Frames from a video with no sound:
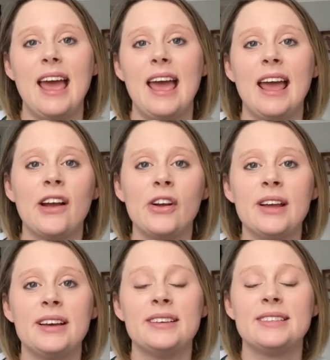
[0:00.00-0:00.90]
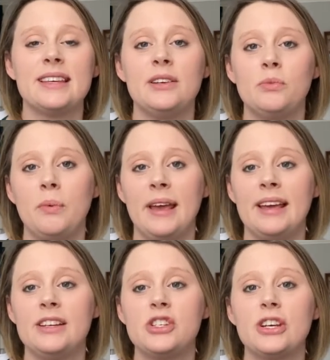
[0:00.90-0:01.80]
areas in
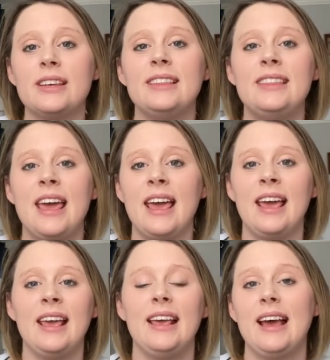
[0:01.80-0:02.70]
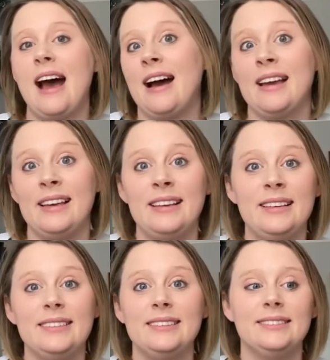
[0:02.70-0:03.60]
which they,
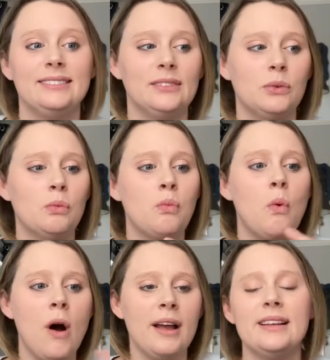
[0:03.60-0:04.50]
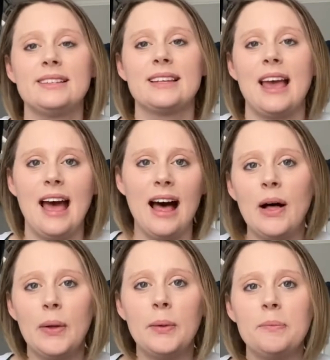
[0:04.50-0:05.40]
I want
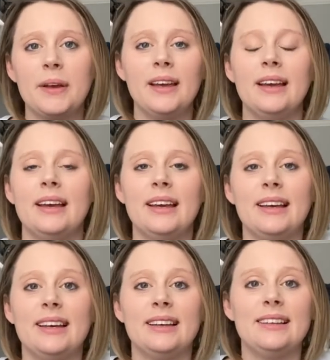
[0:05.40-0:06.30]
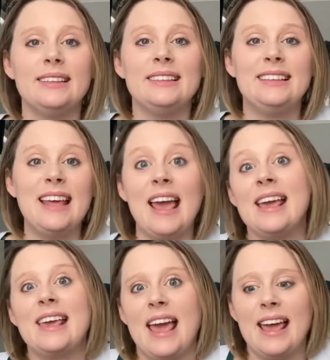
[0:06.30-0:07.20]
help,
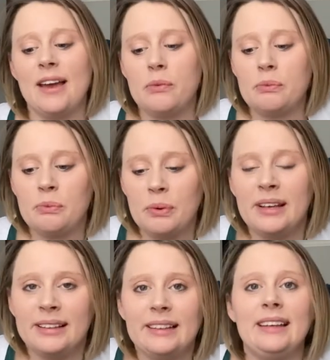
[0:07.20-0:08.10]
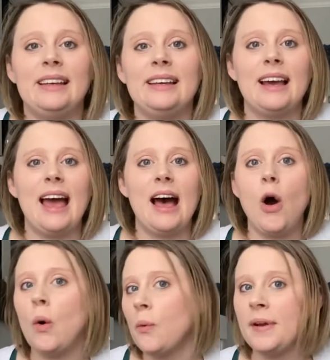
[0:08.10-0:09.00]
they can't really
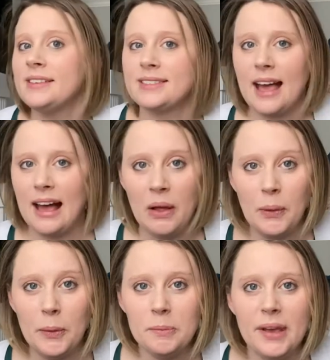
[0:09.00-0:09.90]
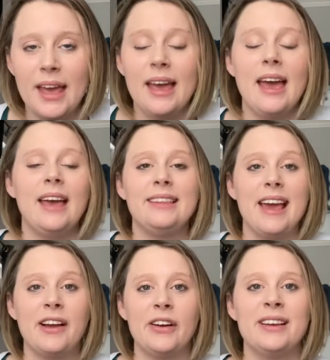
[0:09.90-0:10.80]
always help. And
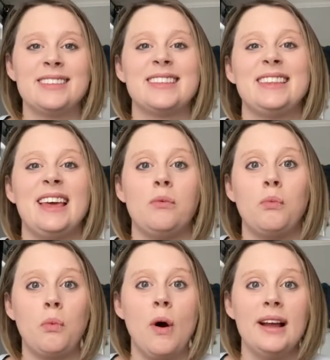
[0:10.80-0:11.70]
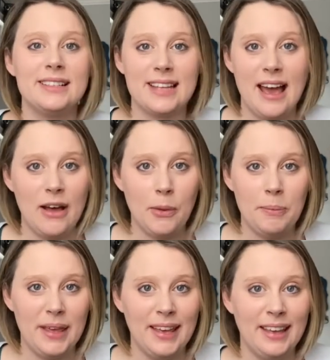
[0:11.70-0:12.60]
the areas that they want to
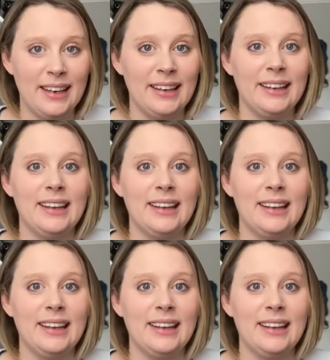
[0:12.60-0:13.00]
help in,